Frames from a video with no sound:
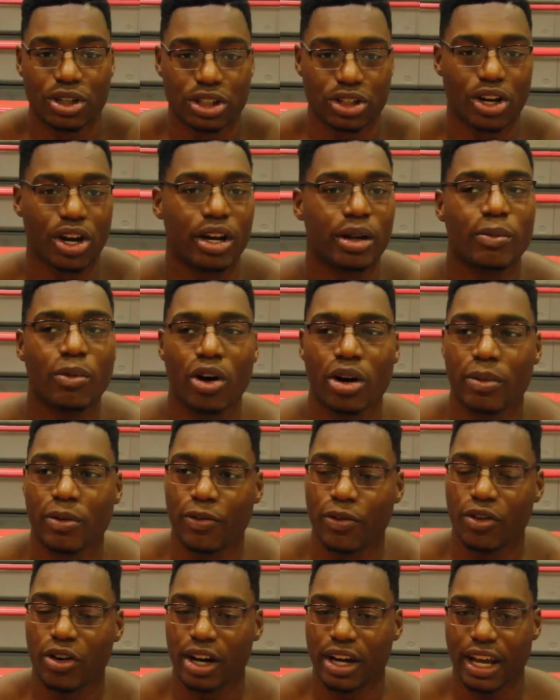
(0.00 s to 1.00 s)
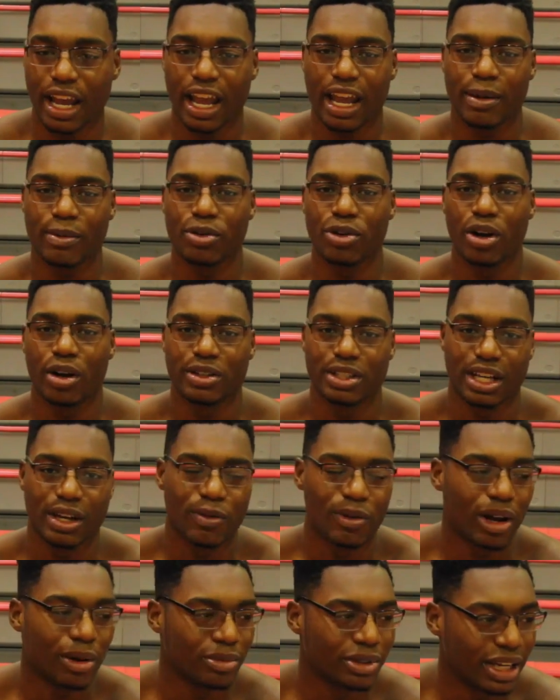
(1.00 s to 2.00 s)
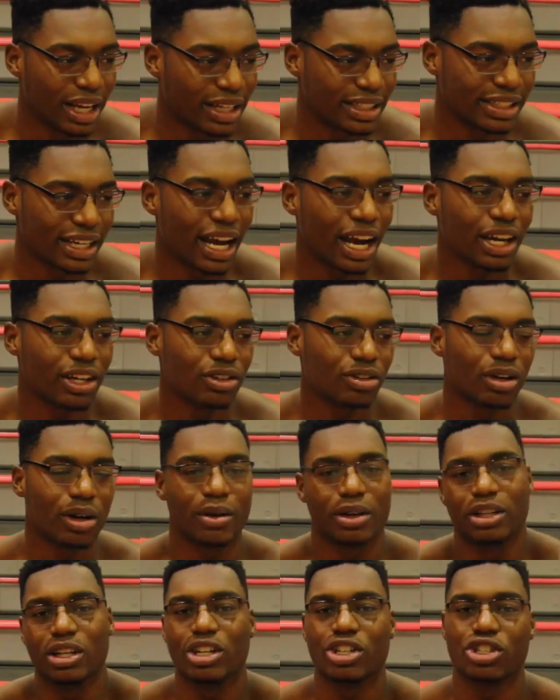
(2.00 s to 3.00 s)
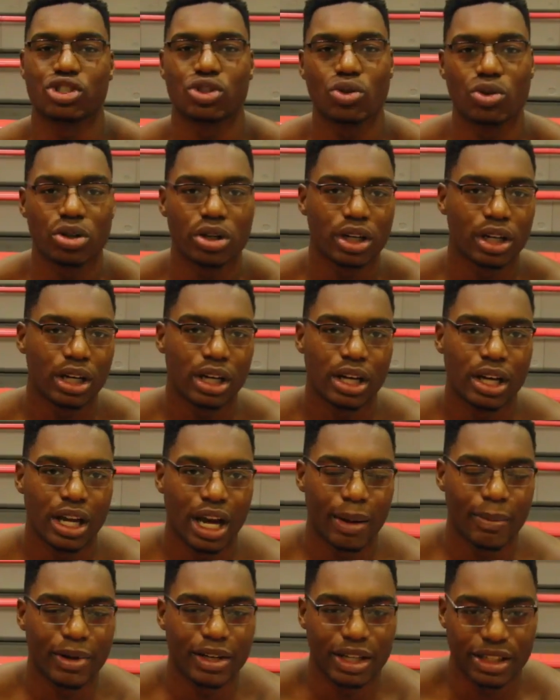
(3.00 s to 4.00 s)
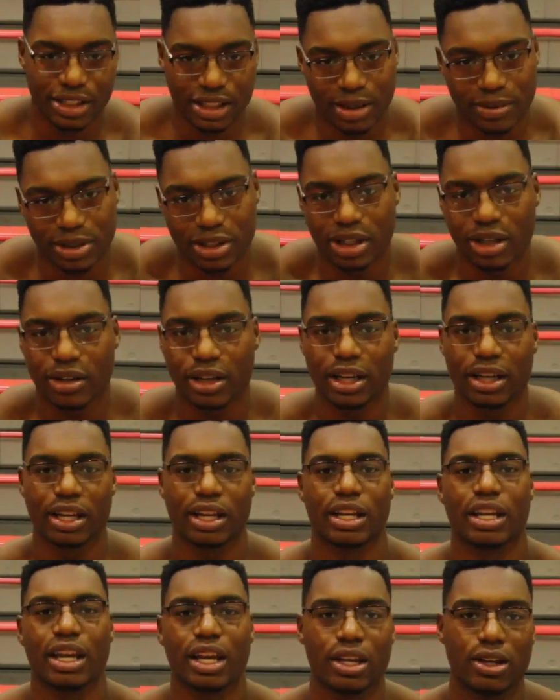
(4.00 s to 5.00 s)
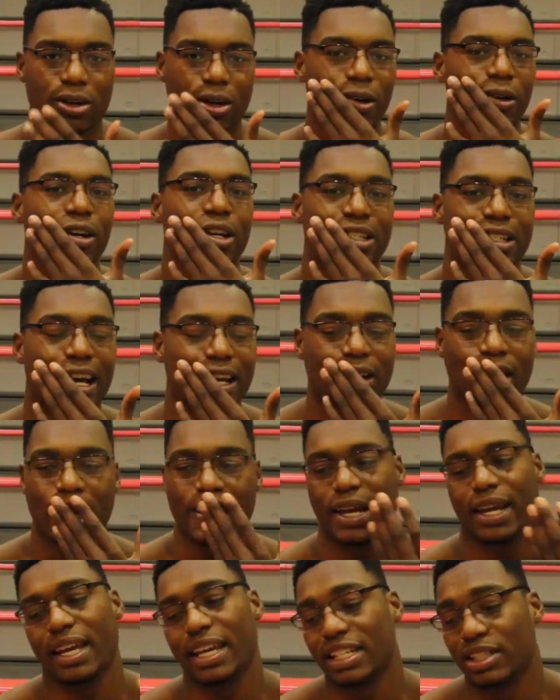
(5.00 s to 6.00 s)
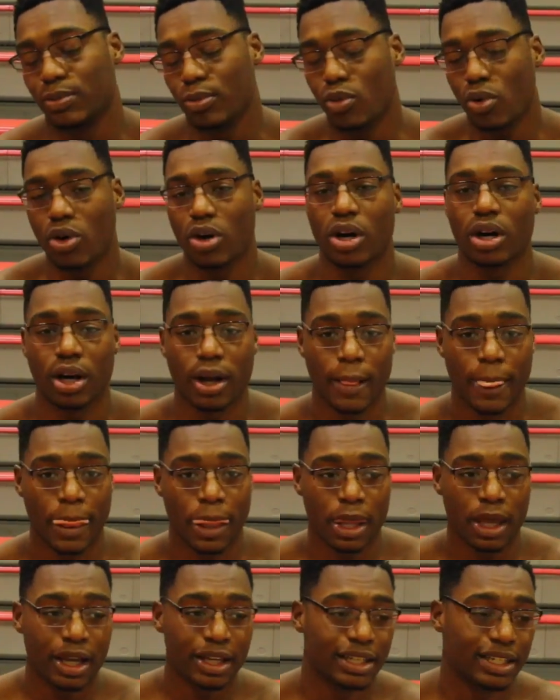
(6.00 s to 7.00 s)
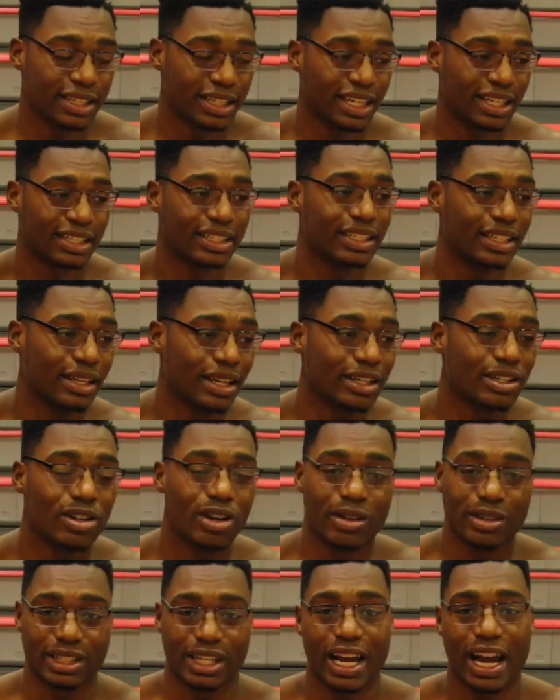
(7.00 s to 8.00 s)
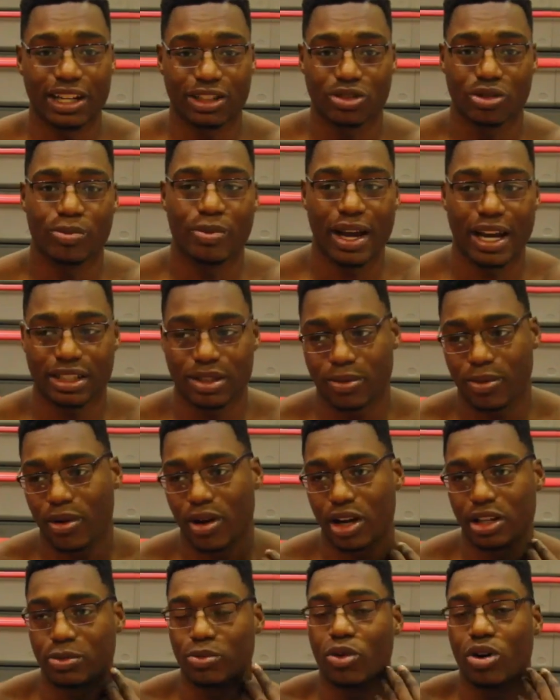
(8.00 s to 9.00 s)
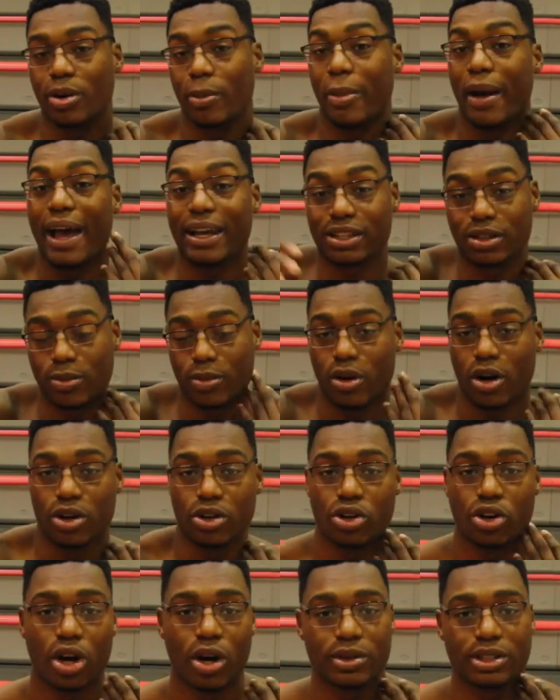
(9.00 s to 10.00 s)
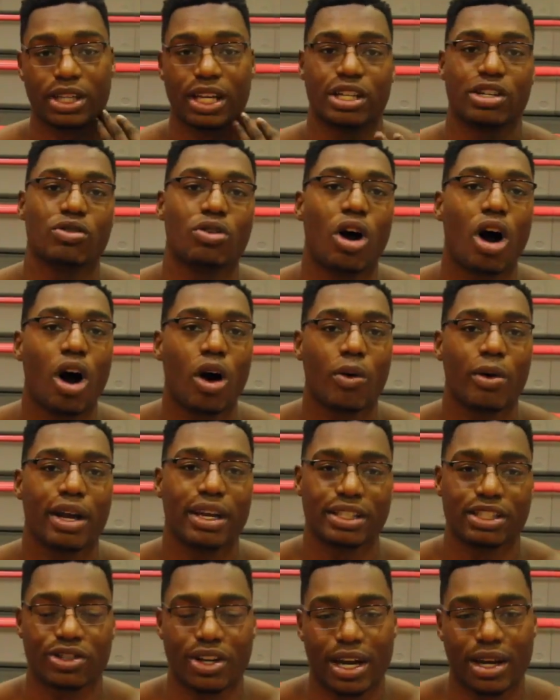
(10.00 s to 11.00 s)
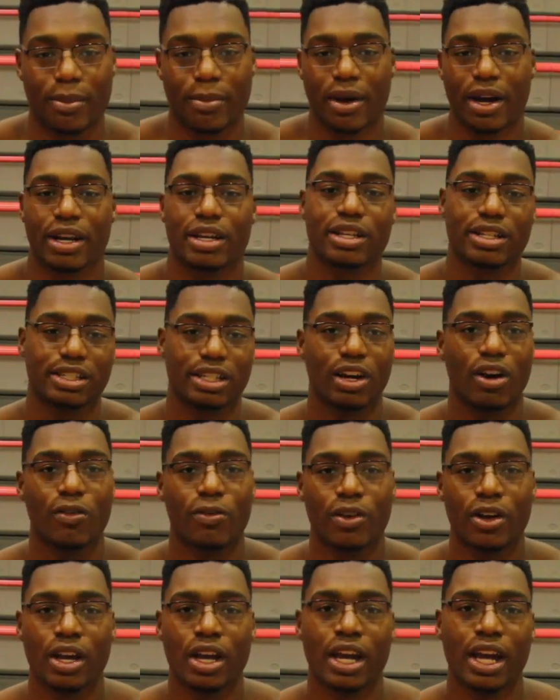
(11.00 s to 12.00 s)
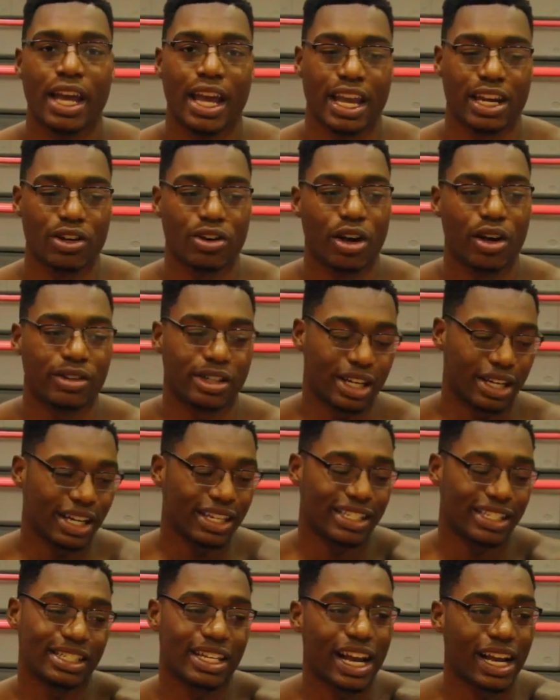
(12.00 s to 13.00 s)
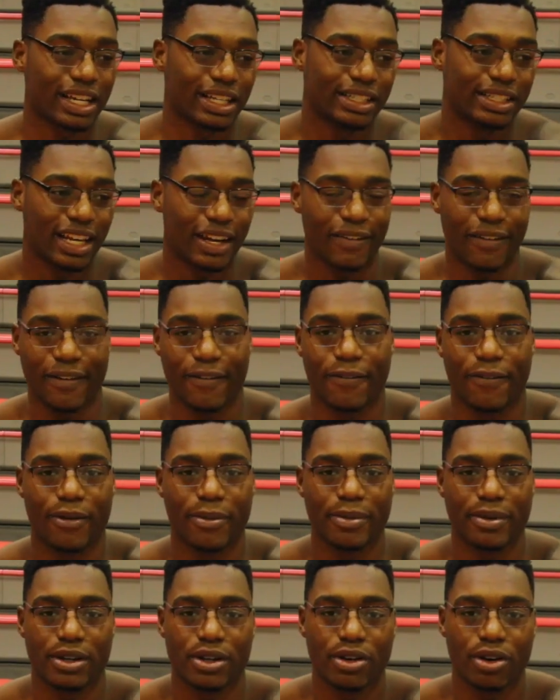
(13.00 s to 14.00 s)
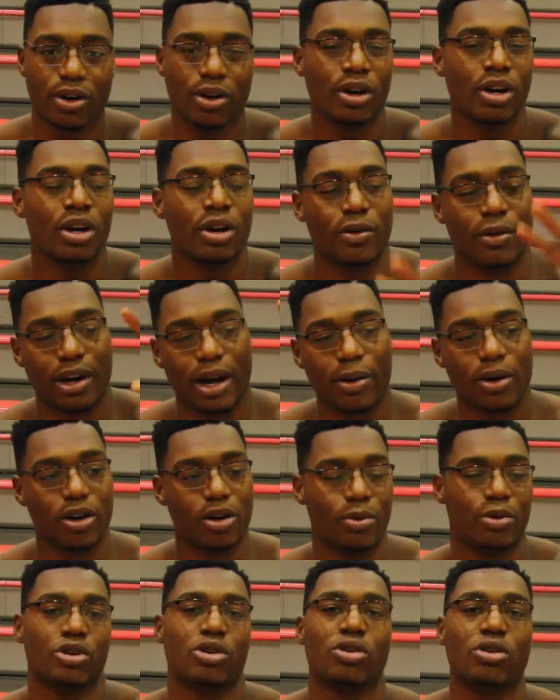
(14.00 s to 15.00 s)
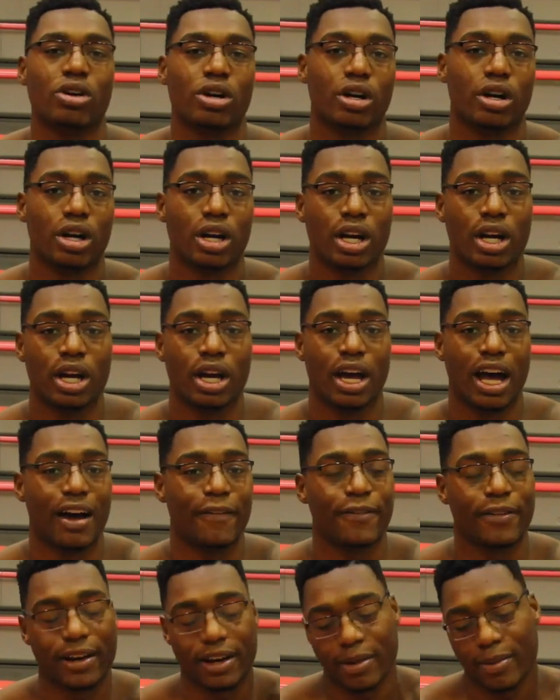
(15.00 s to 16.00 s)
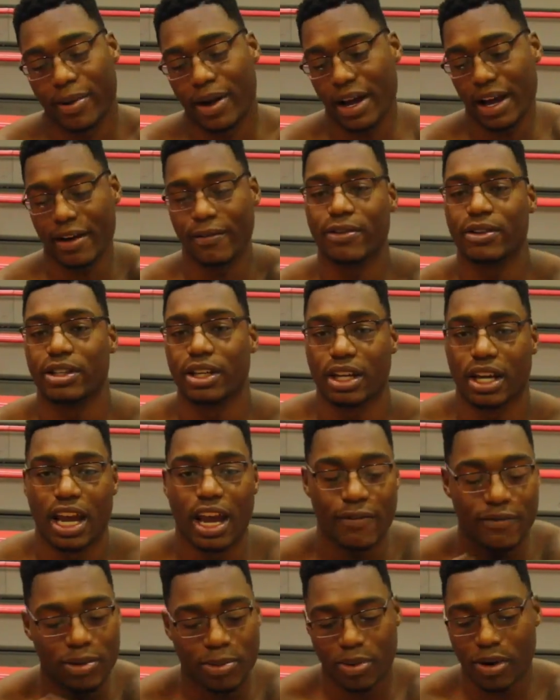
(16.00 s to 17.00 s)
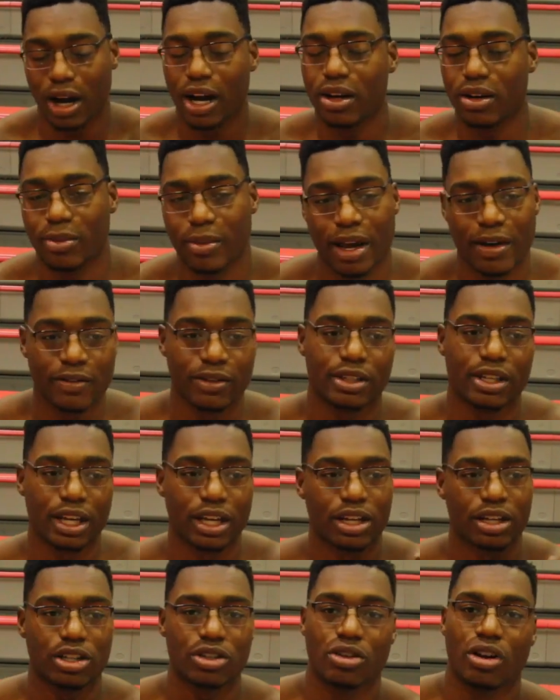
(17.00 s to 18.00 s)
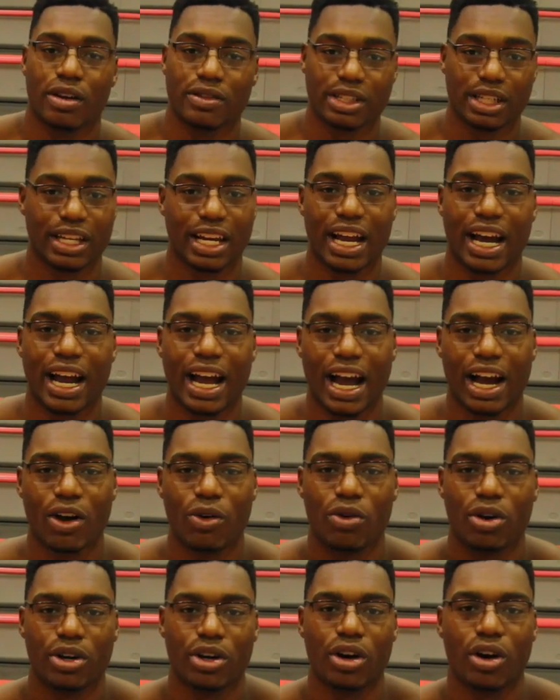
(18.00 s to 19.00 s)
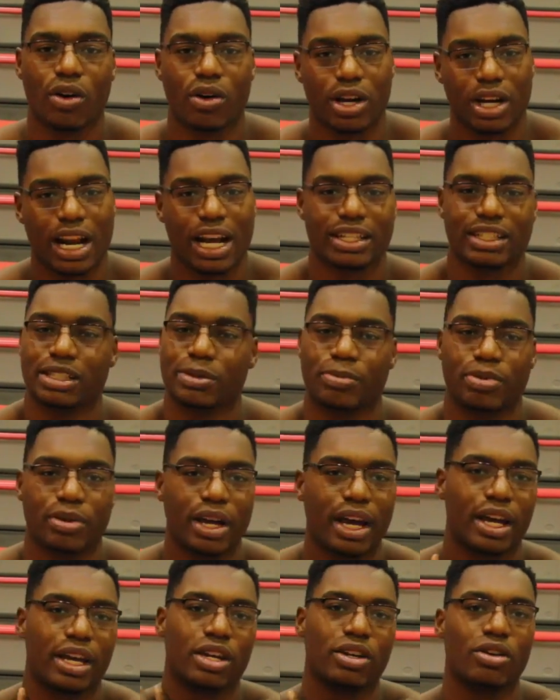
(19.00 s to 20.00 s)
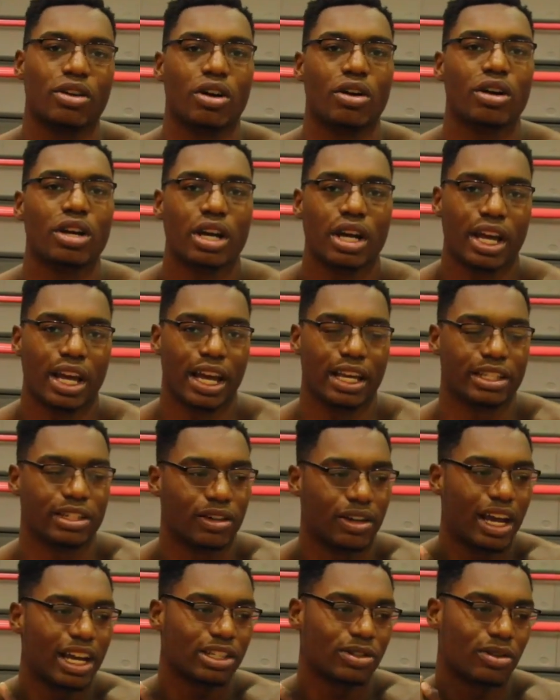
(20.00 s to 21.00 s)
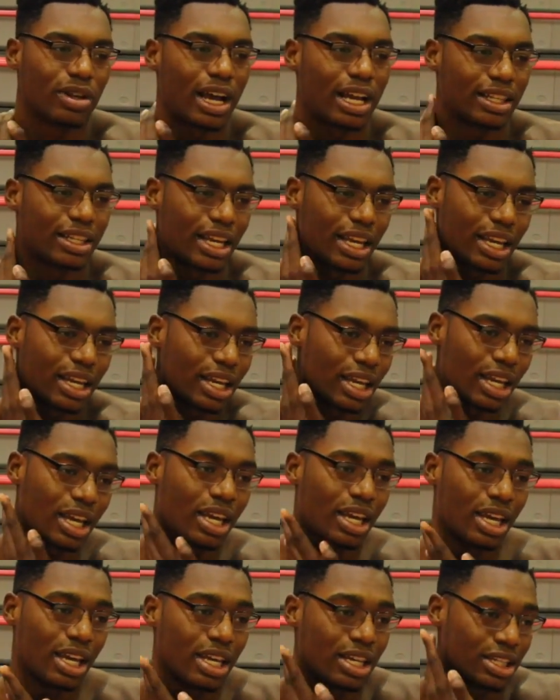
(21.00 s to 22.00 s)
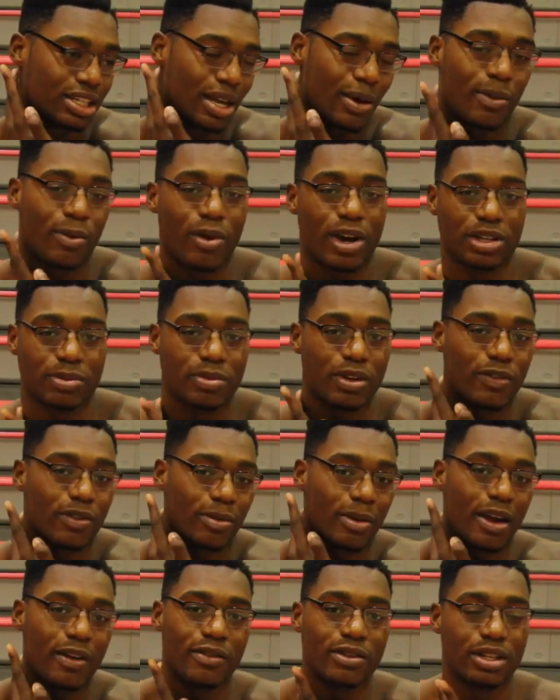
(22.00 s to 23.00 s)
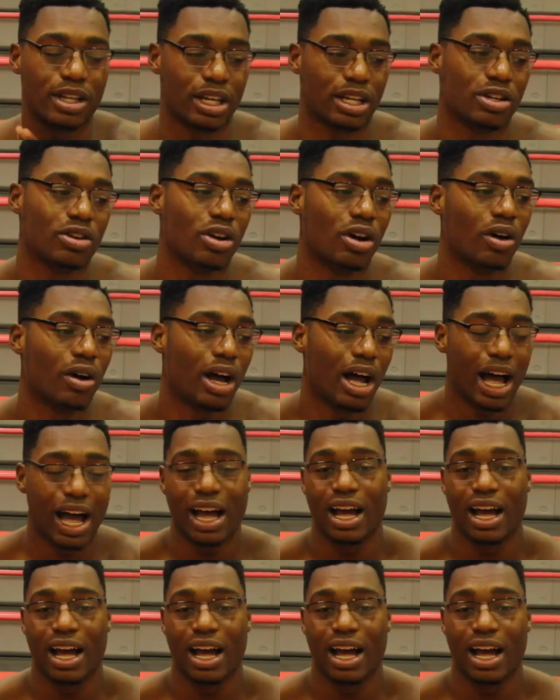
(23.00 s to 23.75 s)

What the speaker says: with early morning before a game, while I'm dead tired, I'm a little sore. I'm in the gym still getting it in. Because I know that it's more just you know, it's high school basketball. It's more than basketball. You know what I'm saying? You always trying to better yourself. You know what I'm saying? is like a safe haven for me. You know, when I come on the court, I forget about everything, every problem, everything. You know what I'm saying, that I got going on, and I just play. You know, and so that's what I do. Separate this from everything. You know,